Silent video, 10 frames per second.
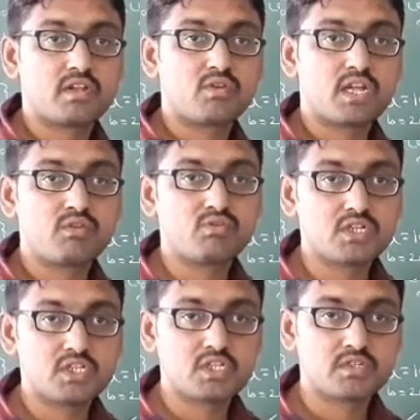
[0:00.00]
You can use
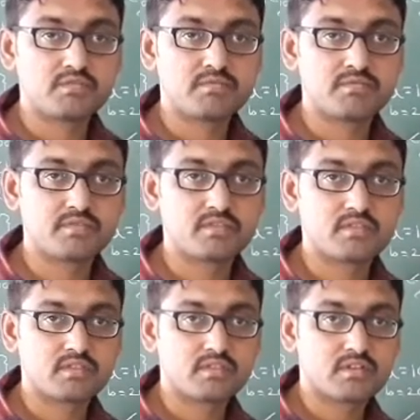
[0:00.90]
it.
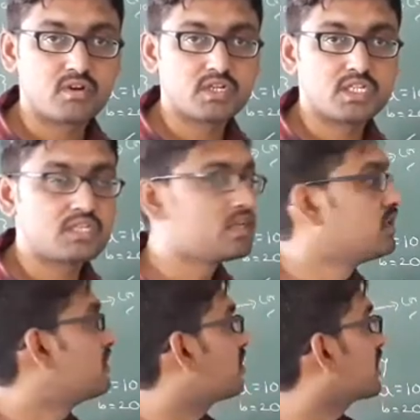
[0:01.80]
Got it?
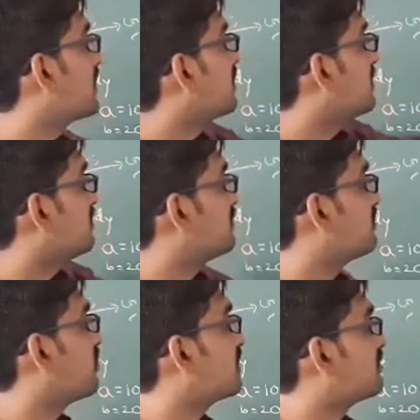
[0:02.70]
Okay, this
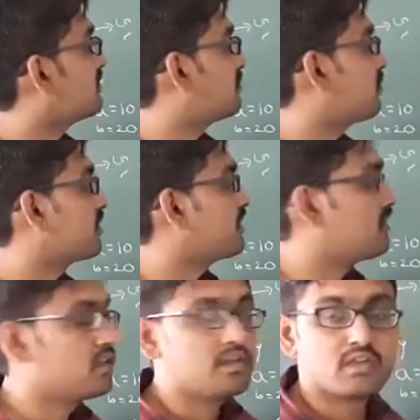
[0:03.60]
is what is about a
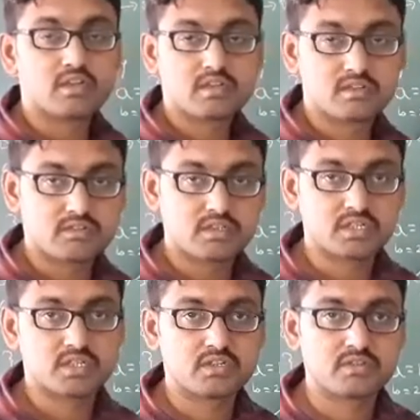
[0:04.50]

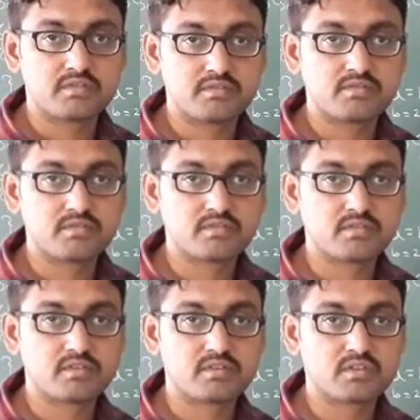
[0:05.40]
constructor.
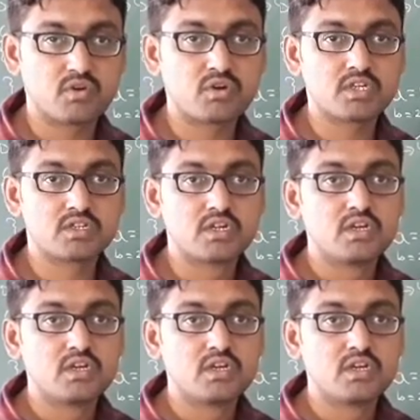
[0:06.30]
Got it?